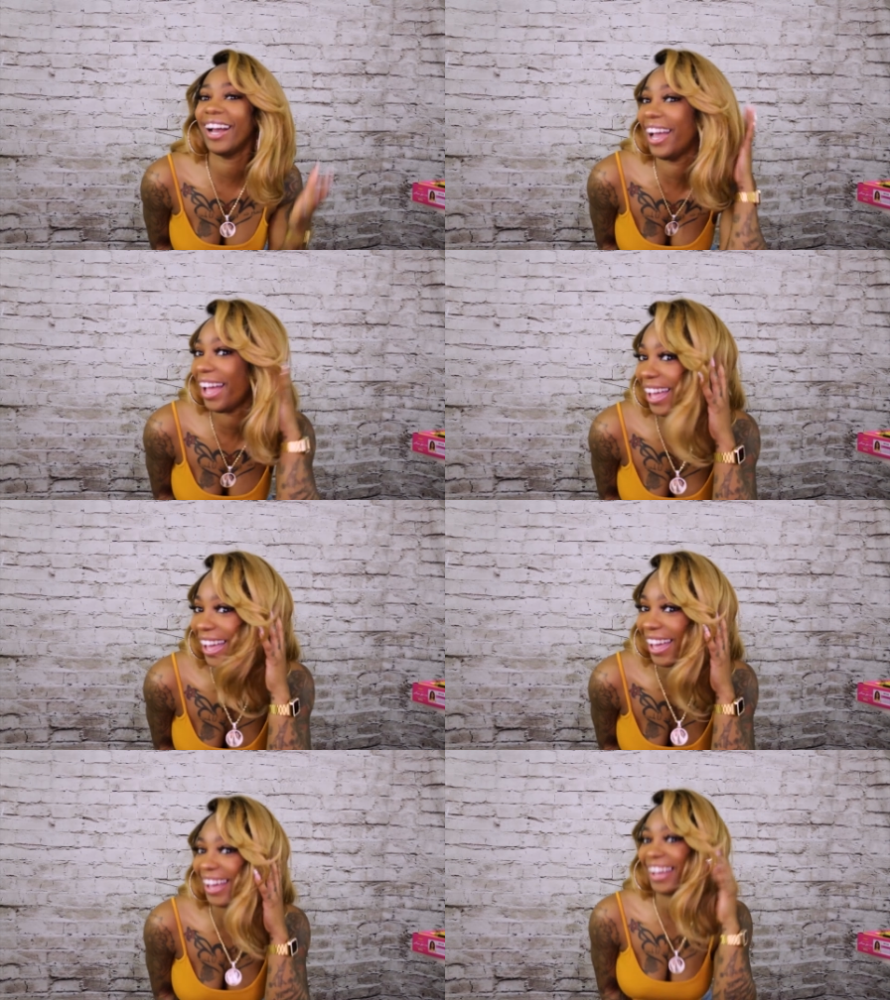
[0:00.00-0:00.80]

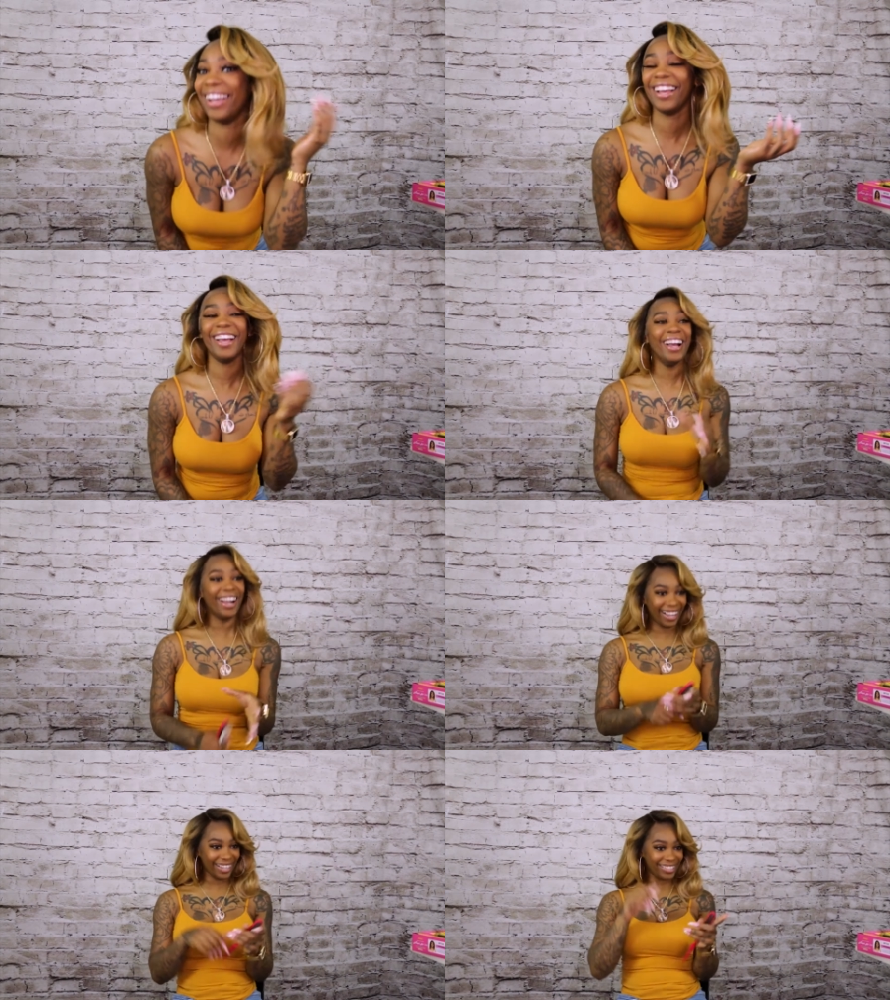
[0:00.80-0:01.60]

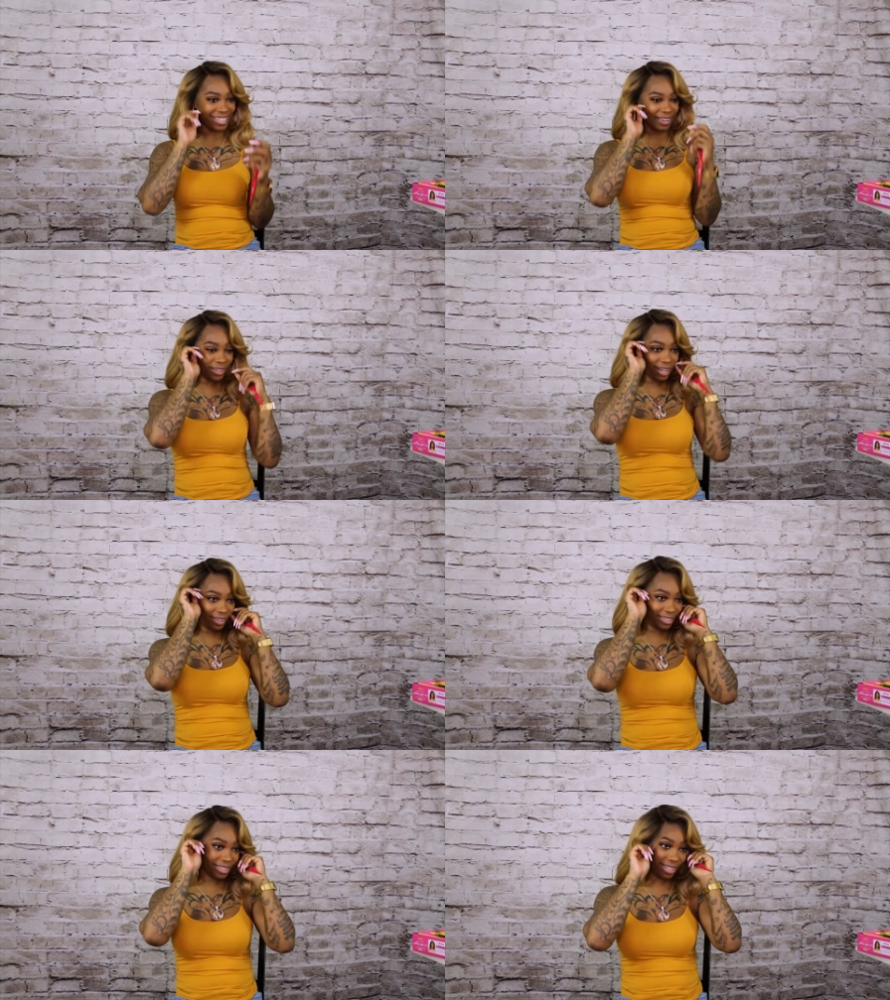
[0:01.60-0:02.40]
I said we
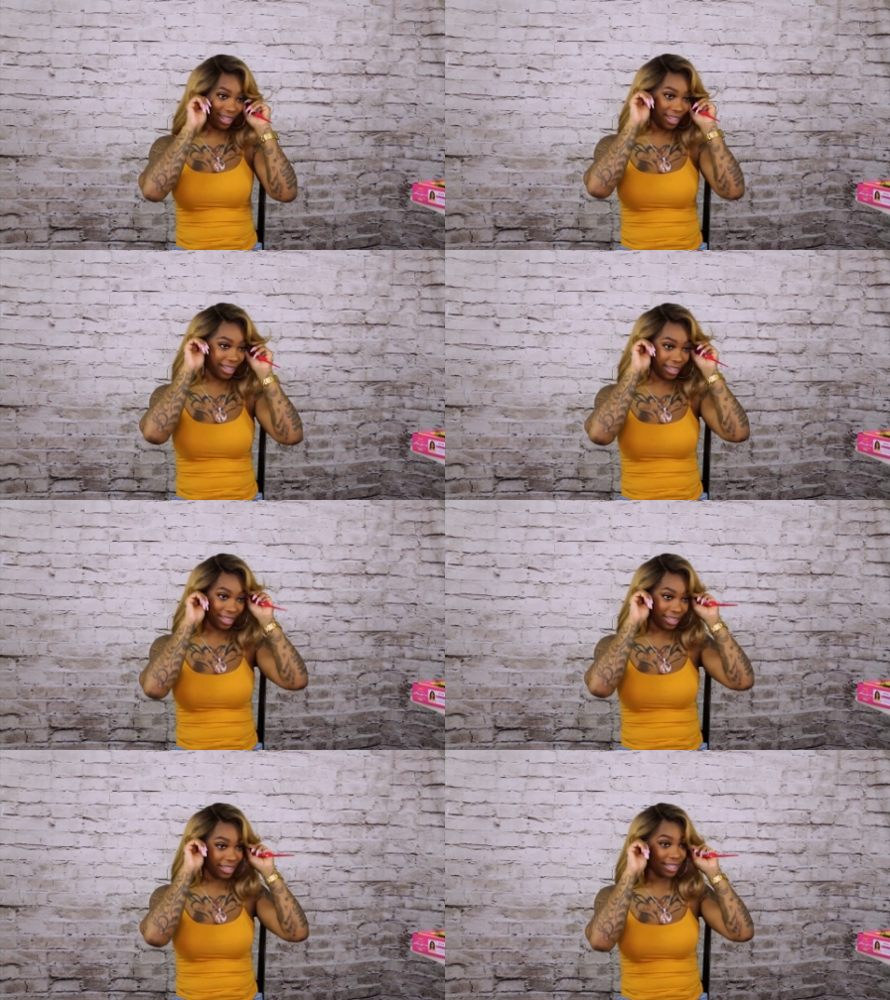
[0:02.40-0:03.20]

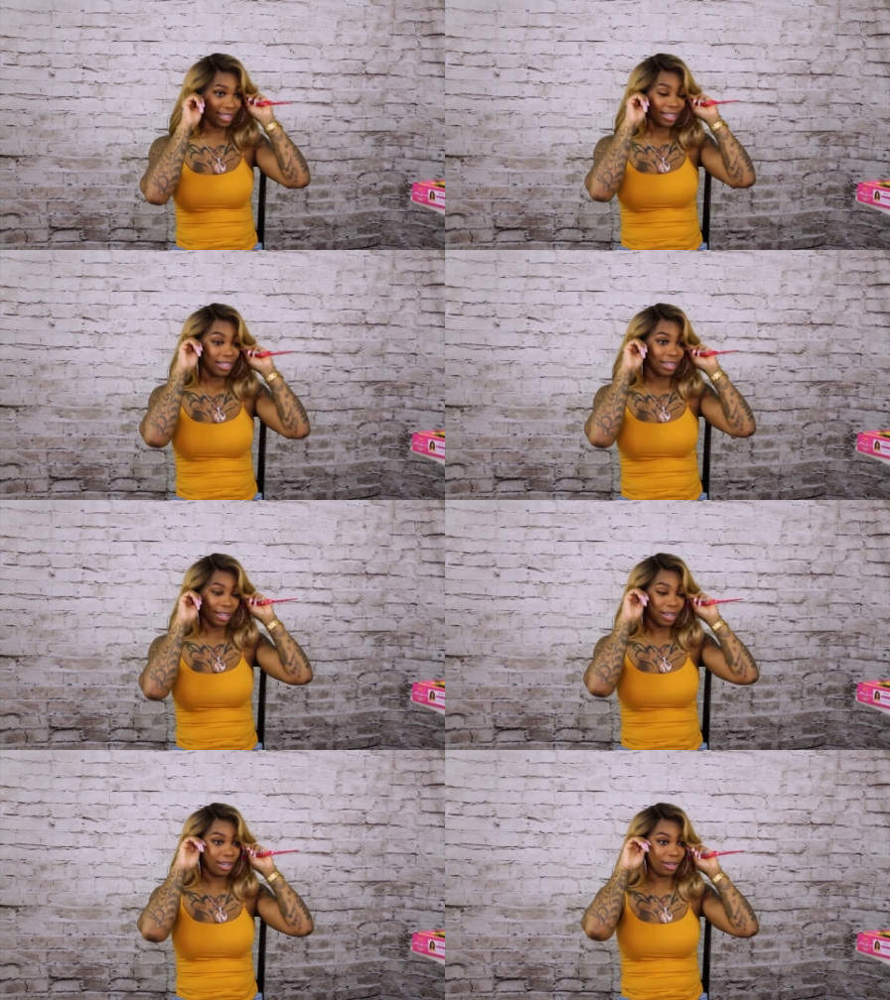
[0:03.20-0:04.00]
outside.
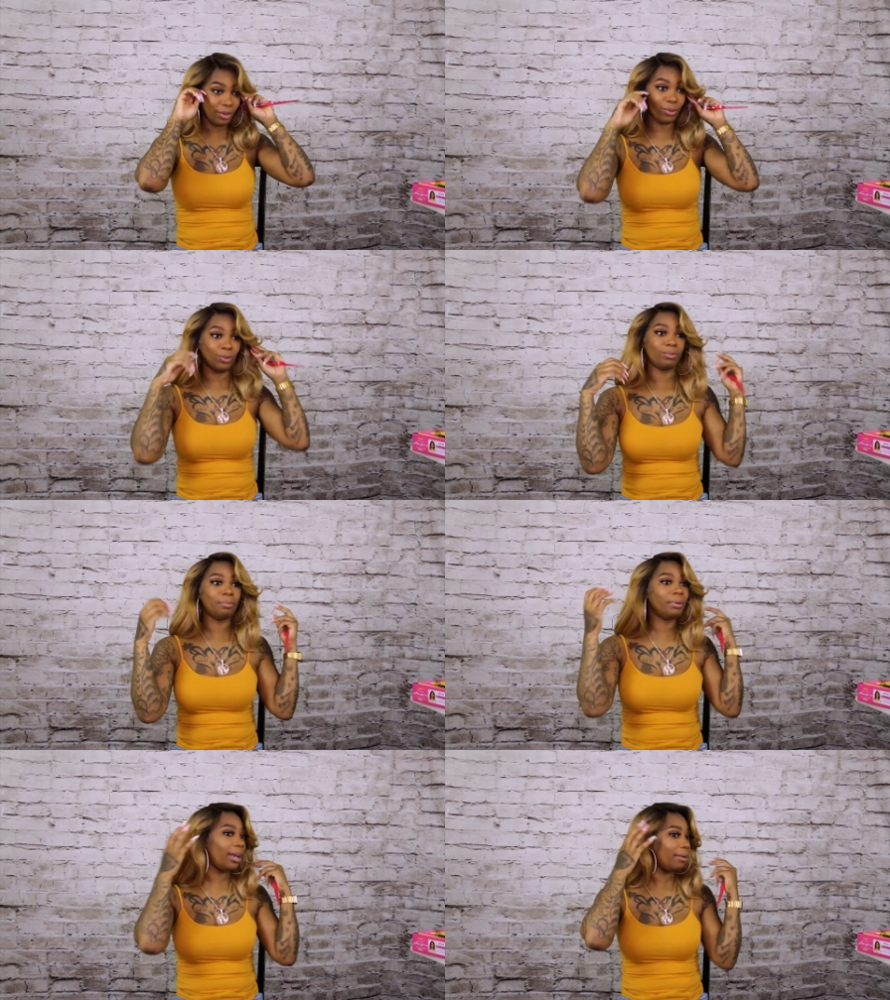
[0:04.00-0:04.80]
Oh,
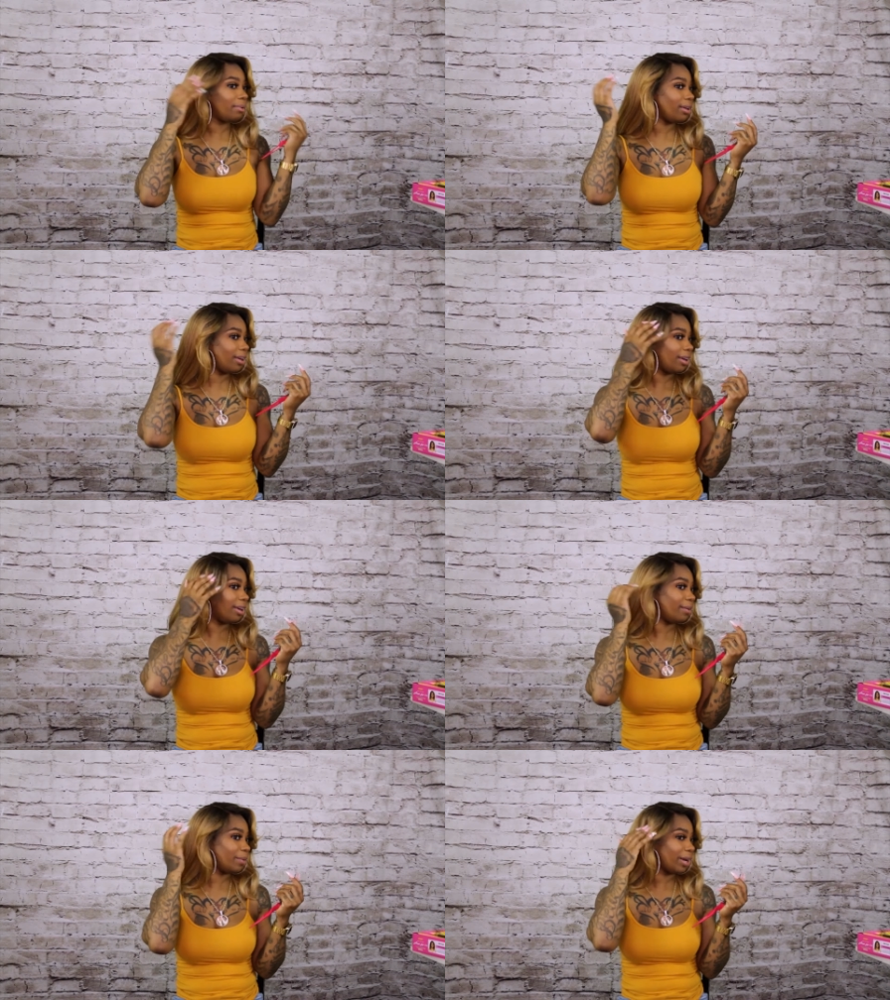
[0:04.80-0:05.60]

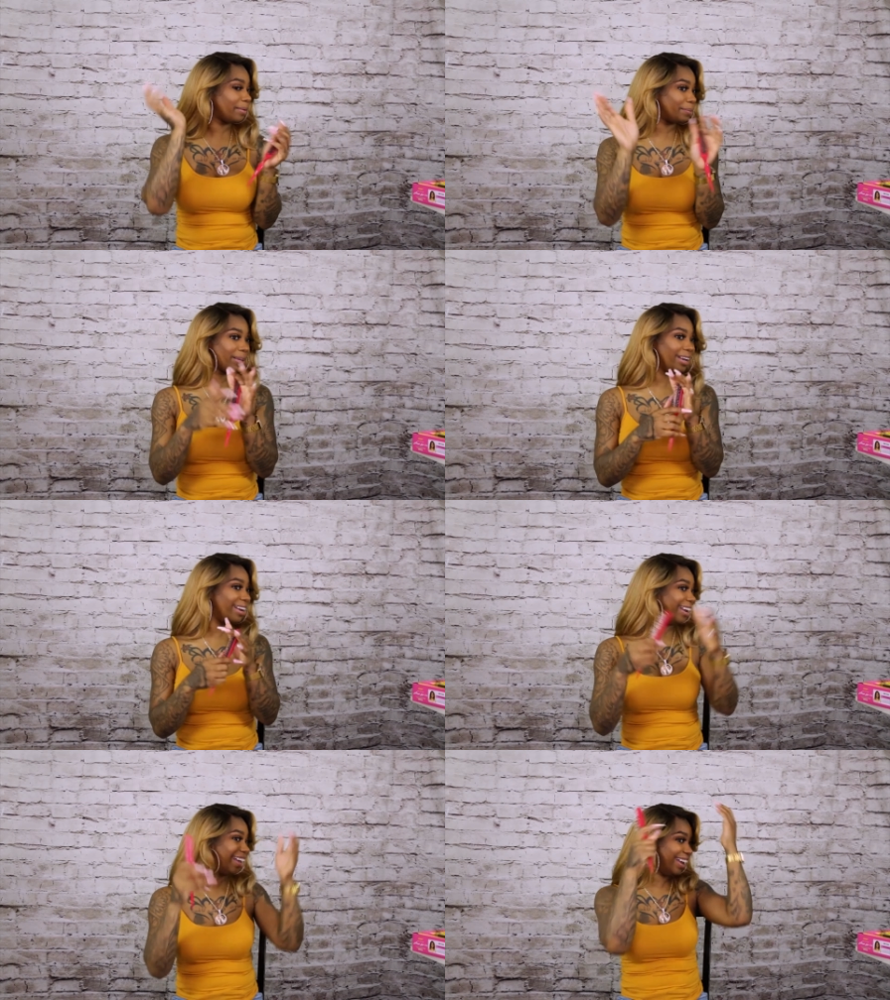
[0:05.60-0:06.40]
baby, wait a
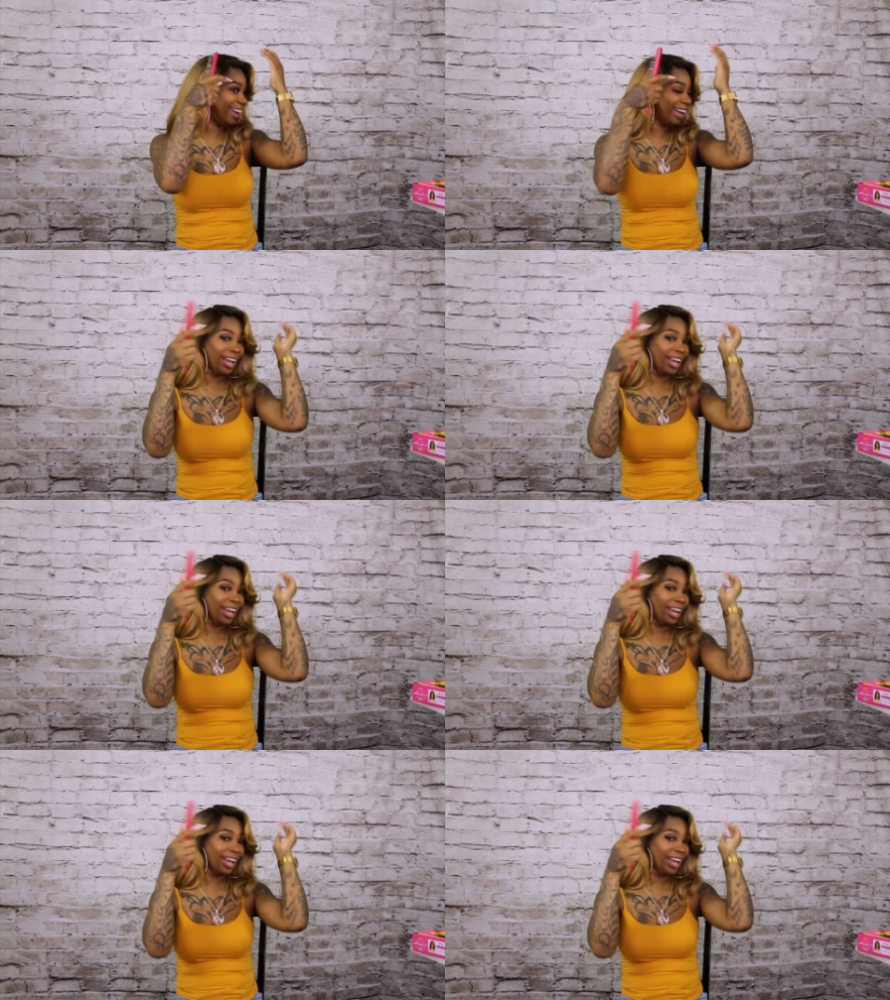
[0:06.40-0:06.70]
minute.